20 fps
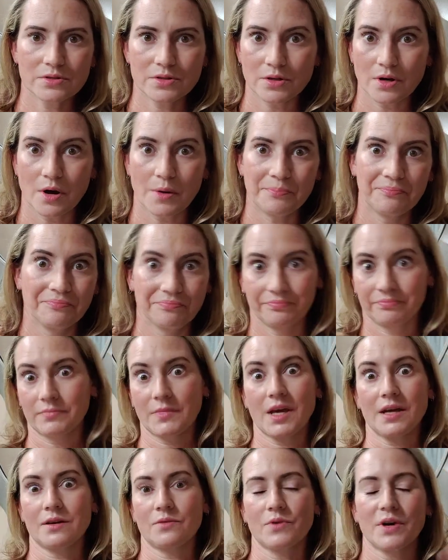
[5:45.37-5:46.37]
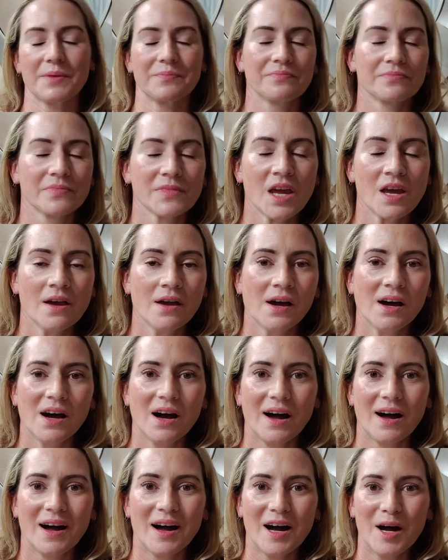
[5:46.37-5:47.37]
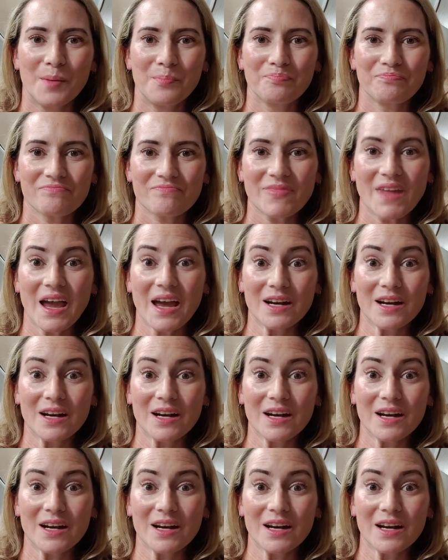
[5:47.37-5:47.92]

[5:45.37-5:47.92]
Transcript: So anyway, um,